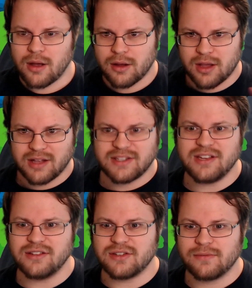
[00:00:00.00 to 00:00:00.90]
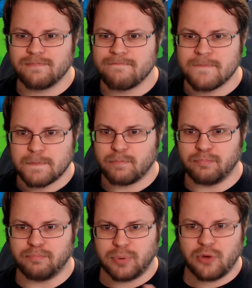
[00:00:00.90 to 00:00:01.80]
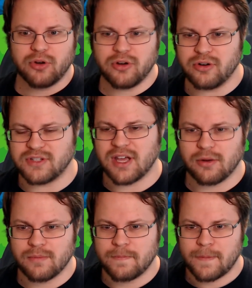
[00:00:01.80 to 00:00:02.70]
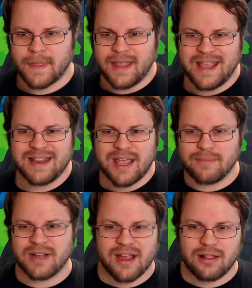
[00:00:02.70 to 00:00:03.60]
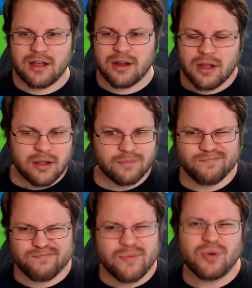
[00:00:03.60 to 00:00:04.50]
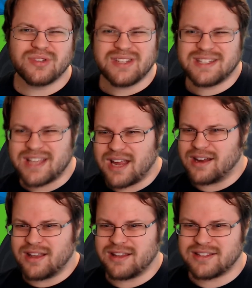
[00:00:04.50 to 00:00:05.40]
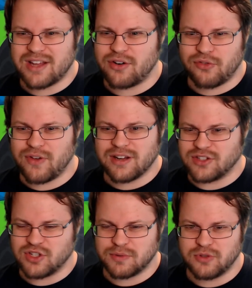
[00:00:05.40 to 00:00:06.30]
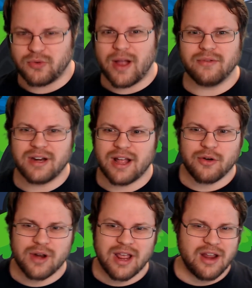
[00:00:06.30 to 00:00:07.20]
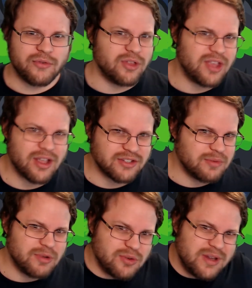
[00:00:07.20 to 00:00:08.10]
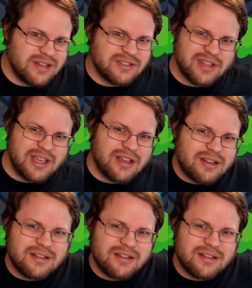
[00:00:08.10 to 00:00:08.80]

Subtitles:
Cutscenes, blow your ears out. In-game dialogue, mostly sound effects, just drown it out, and everything else in between is like...